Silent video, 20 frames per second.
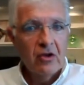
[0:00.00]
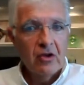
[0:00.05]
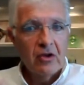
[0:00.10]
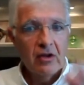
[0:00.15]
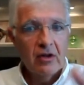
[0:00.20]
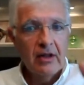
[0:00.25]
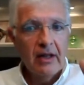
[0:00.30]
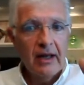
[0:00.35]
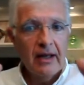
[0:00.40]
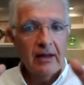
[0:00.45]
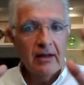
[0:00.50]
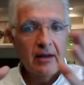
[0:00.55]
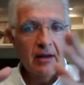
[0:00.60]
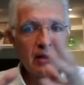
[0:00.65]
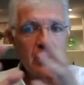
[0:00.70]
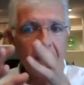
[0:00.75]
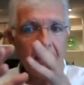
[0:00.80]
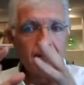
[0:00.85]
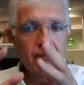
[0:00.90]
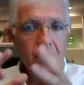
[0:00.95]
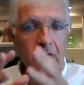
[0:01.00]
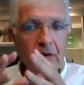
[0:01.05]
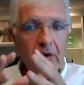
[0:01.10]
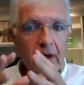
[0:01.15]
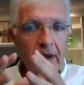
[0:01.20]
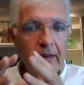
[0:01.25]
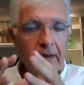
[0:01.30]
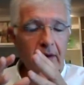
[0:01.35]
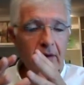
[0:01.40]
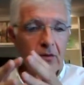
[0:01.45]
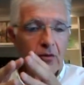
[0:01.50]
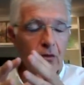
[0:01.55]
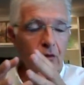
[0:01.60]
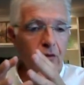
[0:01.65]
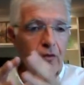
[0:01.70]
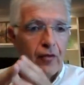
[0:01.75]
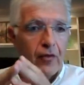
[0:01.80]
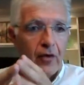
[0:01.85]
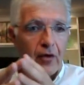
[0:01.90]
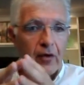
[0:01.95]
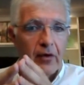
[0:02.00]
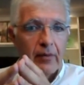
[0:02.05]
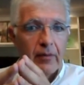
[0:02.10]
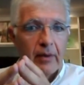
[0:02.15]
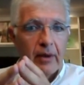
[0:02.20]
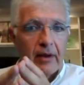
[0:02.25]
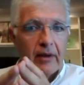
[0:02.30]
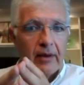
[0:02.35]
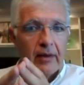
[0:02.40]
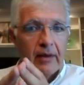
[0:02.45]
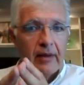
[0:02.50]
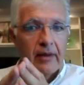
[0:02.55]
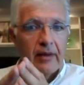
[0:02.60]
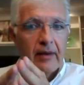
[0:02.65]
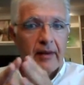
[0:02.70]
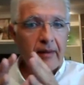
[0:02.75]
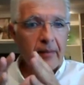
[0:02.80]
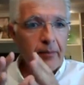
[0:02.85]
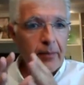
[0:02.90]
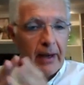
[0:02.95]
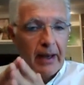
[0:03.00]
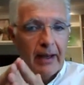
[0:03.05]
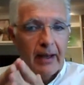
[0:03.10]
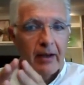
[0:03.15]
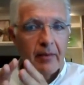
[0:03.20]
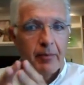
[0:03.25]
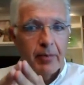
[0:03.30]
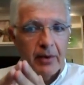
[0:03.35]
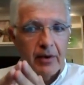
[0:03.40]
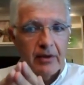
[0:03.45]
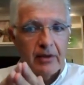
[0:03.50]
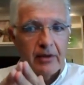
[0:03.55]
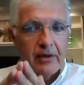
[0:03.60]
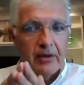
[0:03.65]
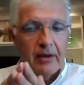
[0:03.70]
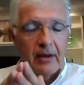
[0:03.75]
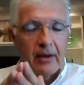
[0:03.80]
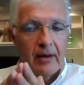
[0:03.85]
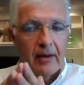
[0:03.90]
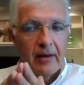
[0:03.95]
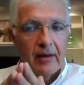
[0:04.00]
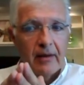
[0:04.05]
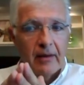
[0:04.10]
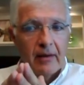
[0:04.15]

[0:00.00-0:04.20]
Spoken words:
that come together to form the spike protein.